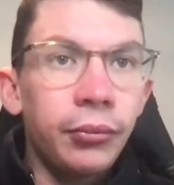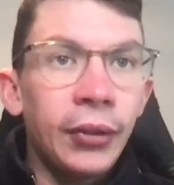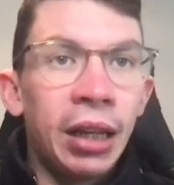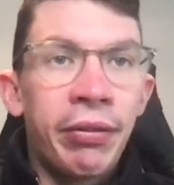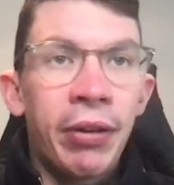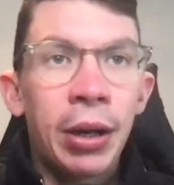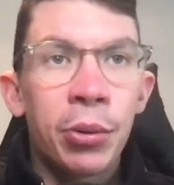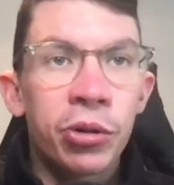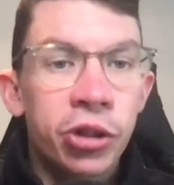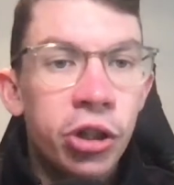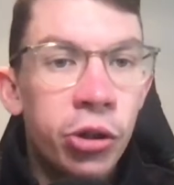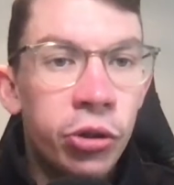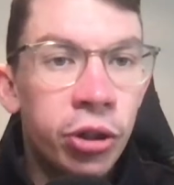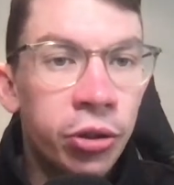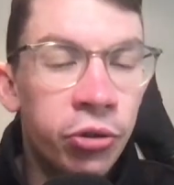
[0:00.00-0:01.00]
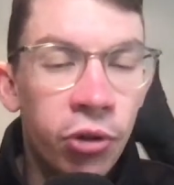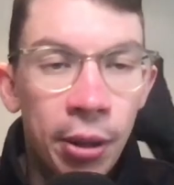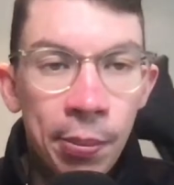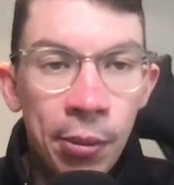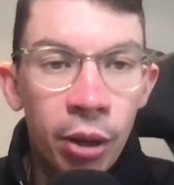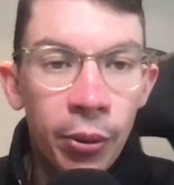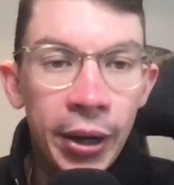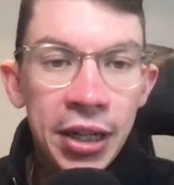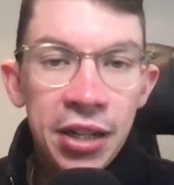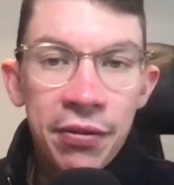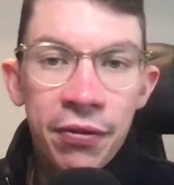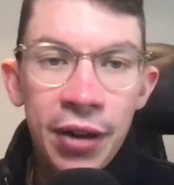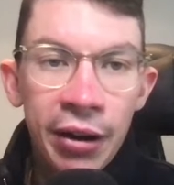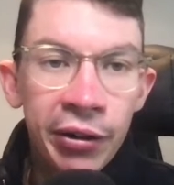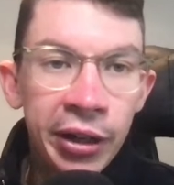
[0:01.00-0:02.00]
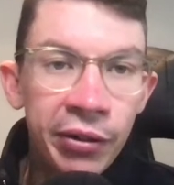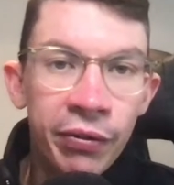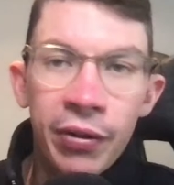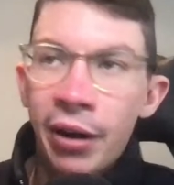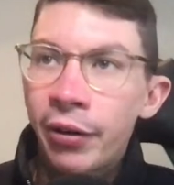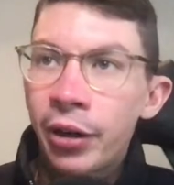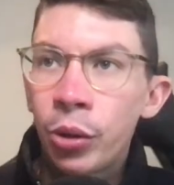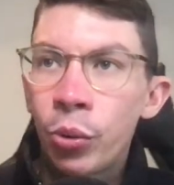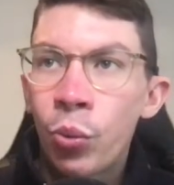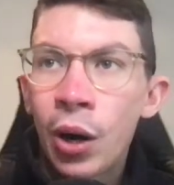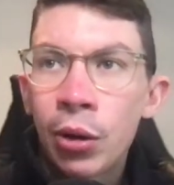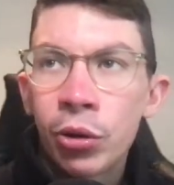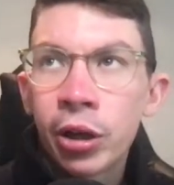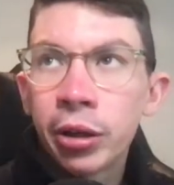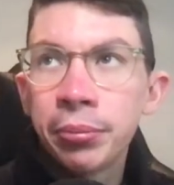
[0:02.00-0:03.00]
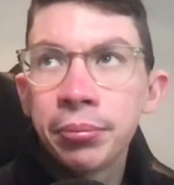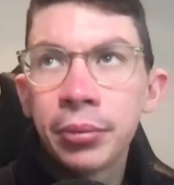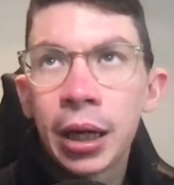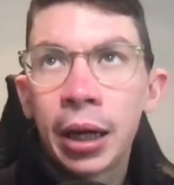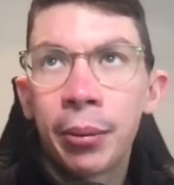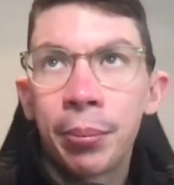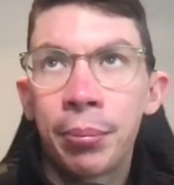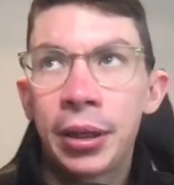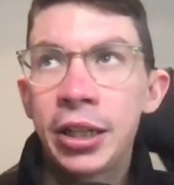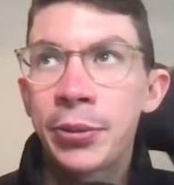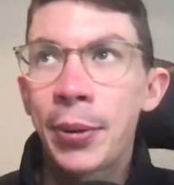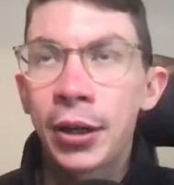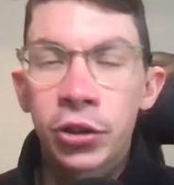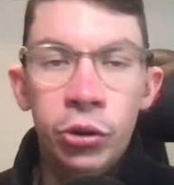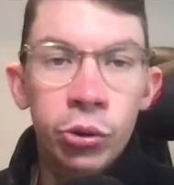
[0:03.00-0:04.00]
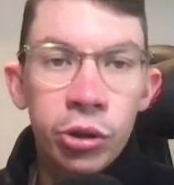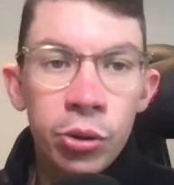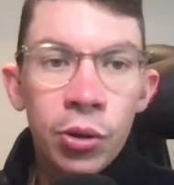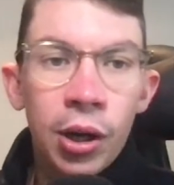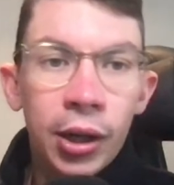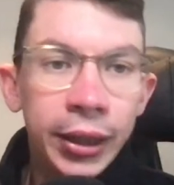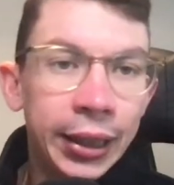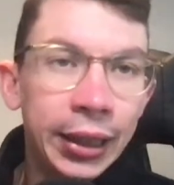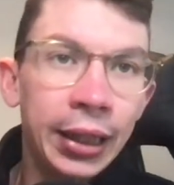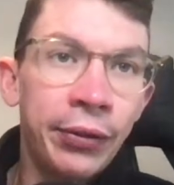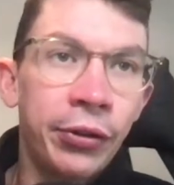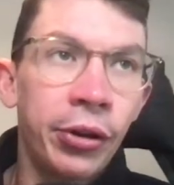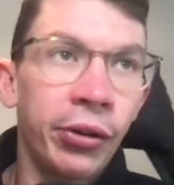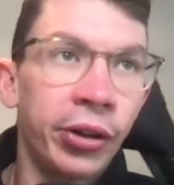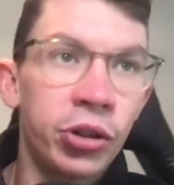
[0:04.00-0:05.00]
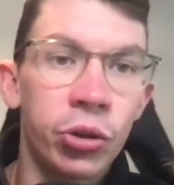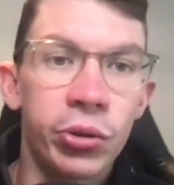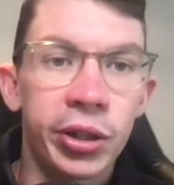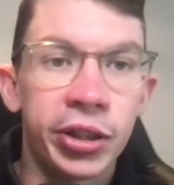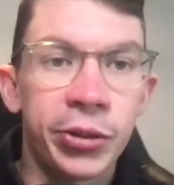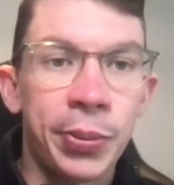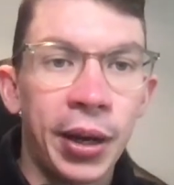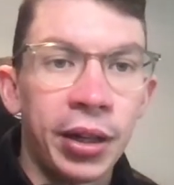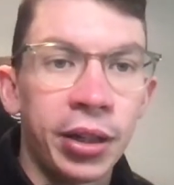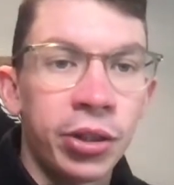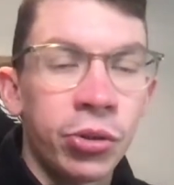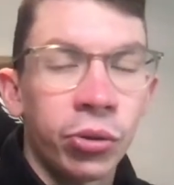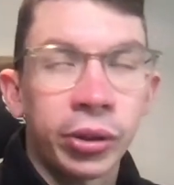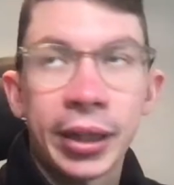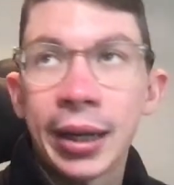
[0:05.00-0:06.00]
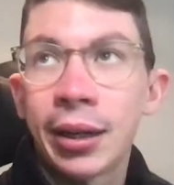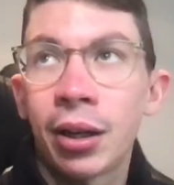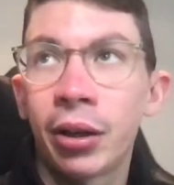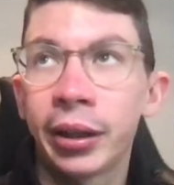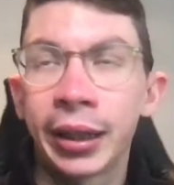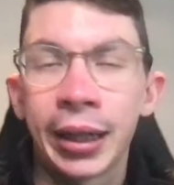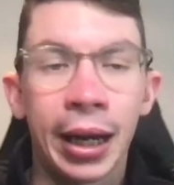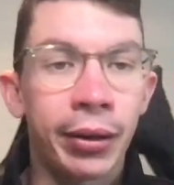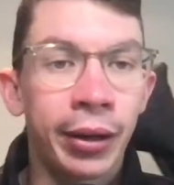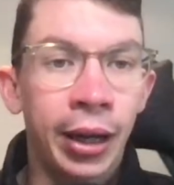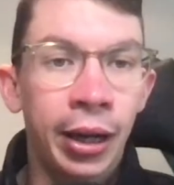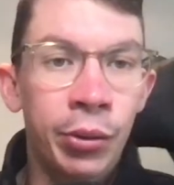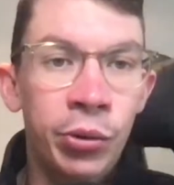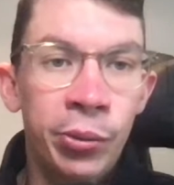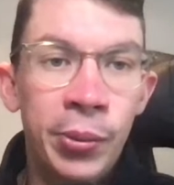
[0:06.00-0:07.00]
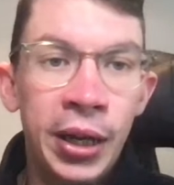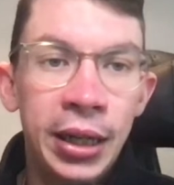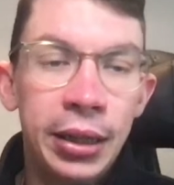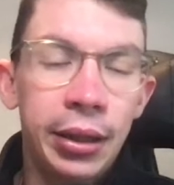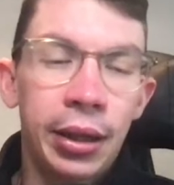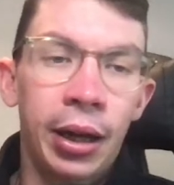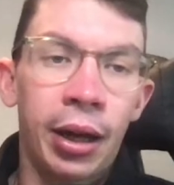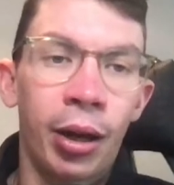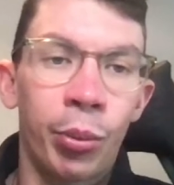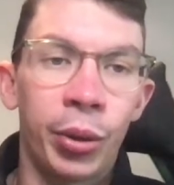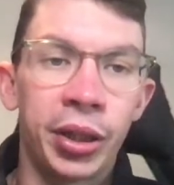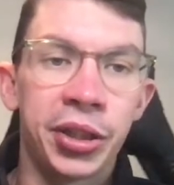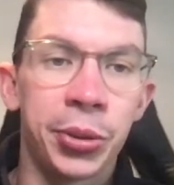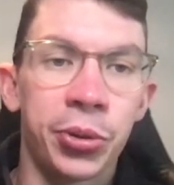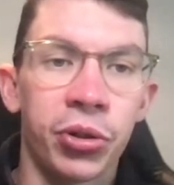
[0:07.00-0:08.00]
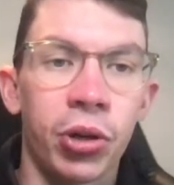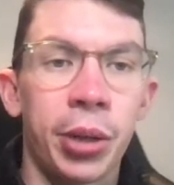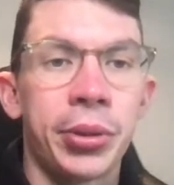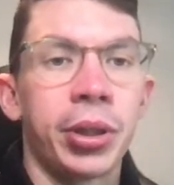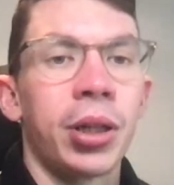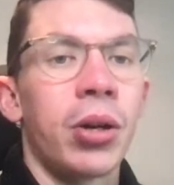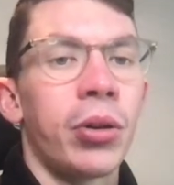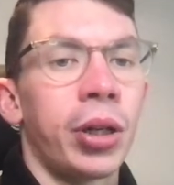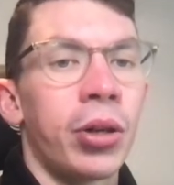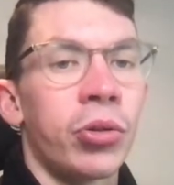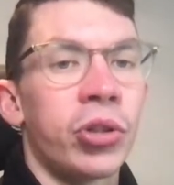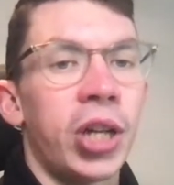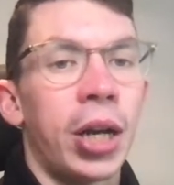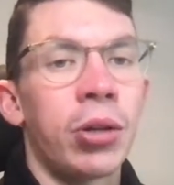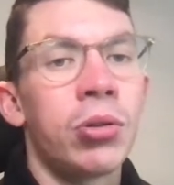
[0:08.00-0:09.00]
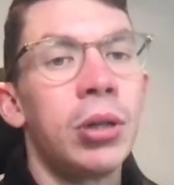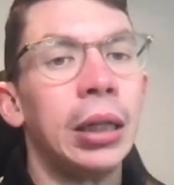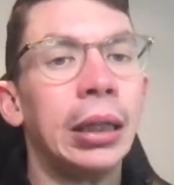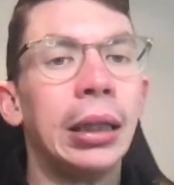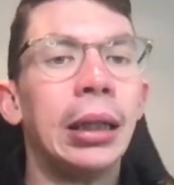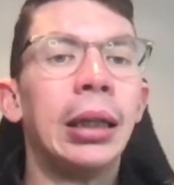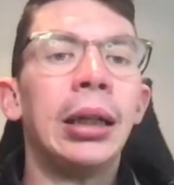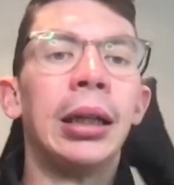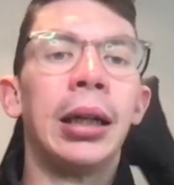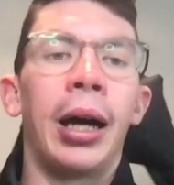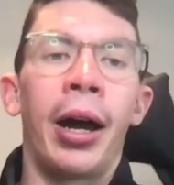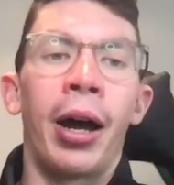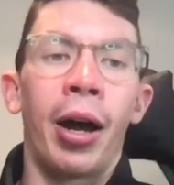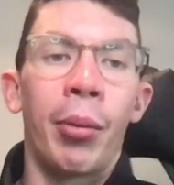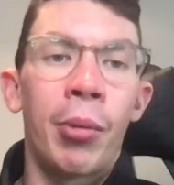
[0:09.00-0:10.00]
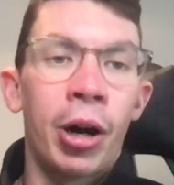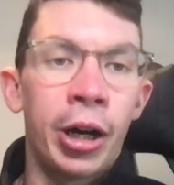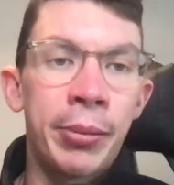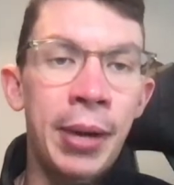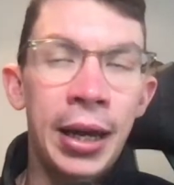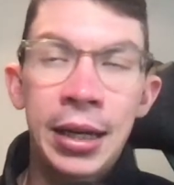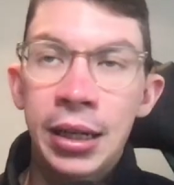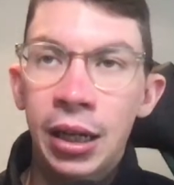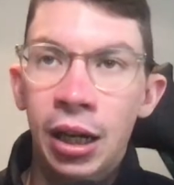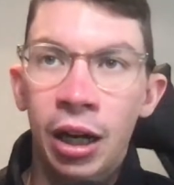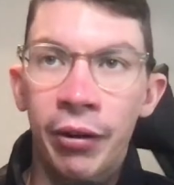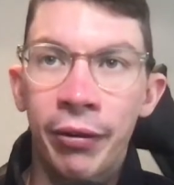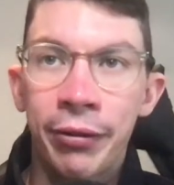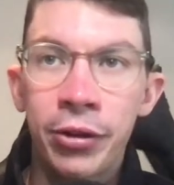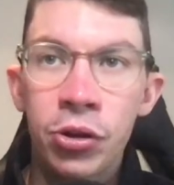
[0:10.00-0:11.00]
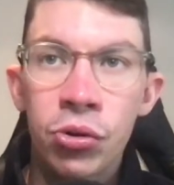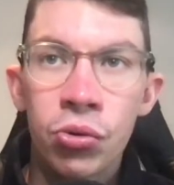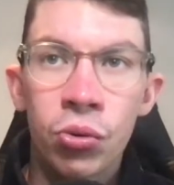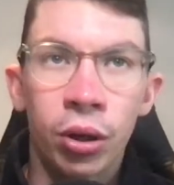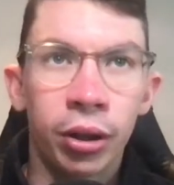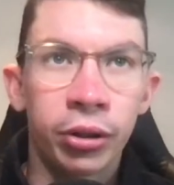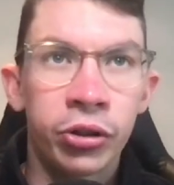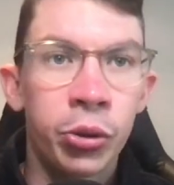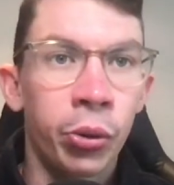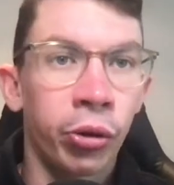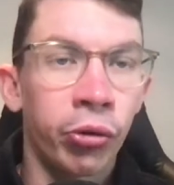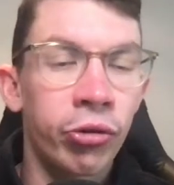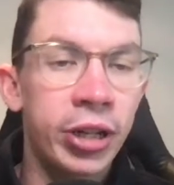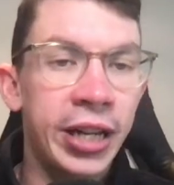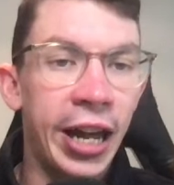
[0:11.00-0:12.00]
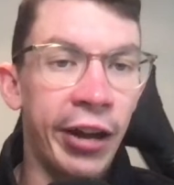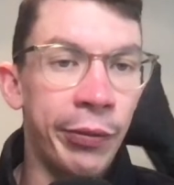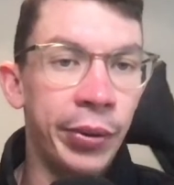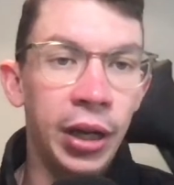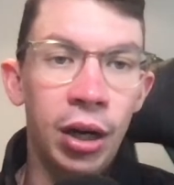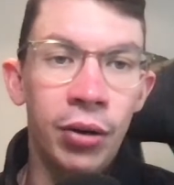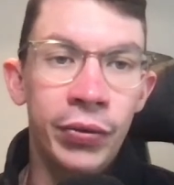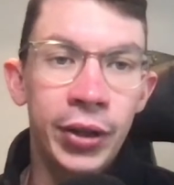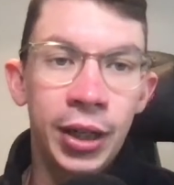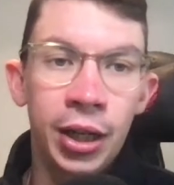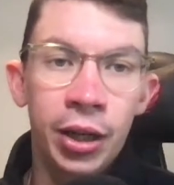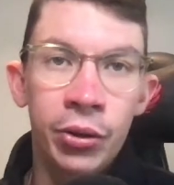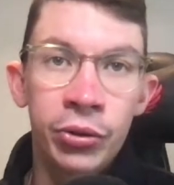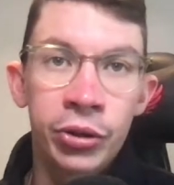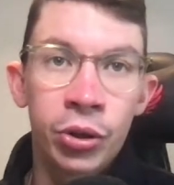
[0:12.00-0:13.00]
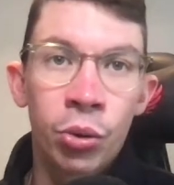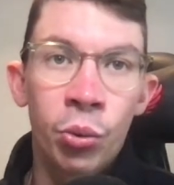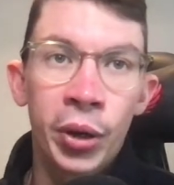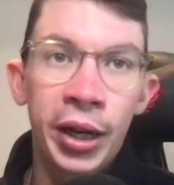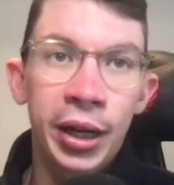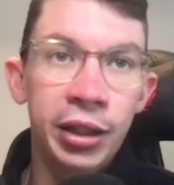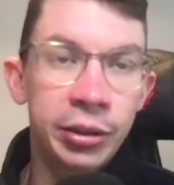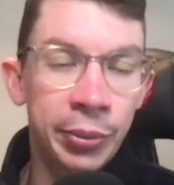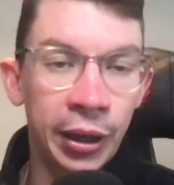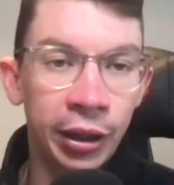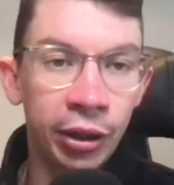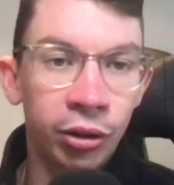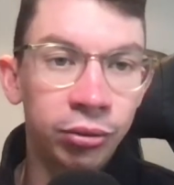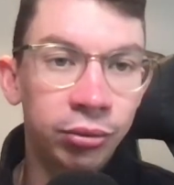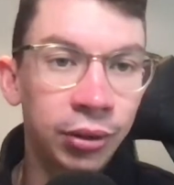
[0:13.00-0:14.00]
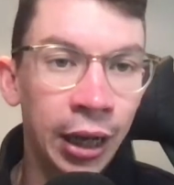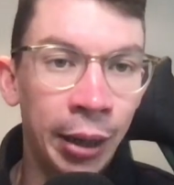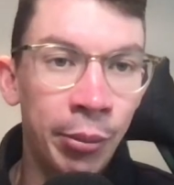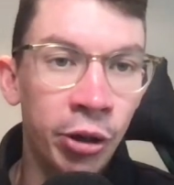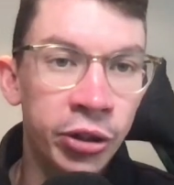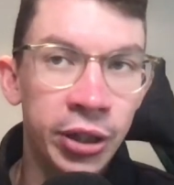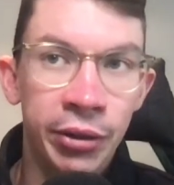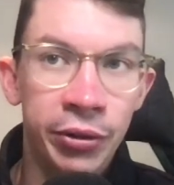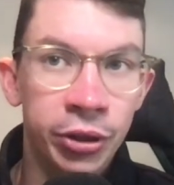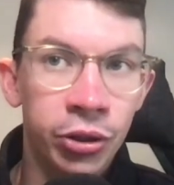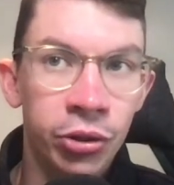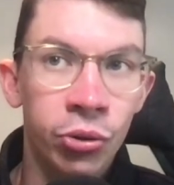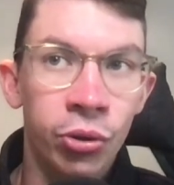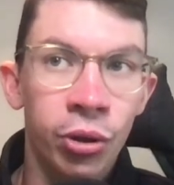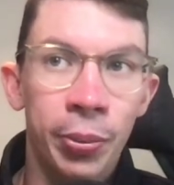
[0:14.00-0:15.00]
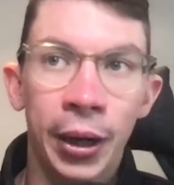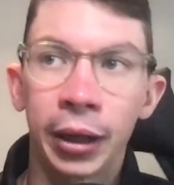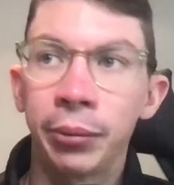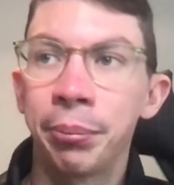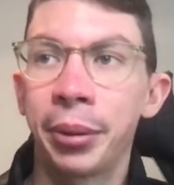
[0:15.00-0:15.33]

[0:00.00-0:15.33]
If anyone's new to the stream, by the way, you're very, very welcome. Please make sure you like if you're enjoying spending your deadline countdown with me, and subscribe to the Golden Goal channel. I make 2 or 3 FPL videos a week, depending on how much there is to talk about.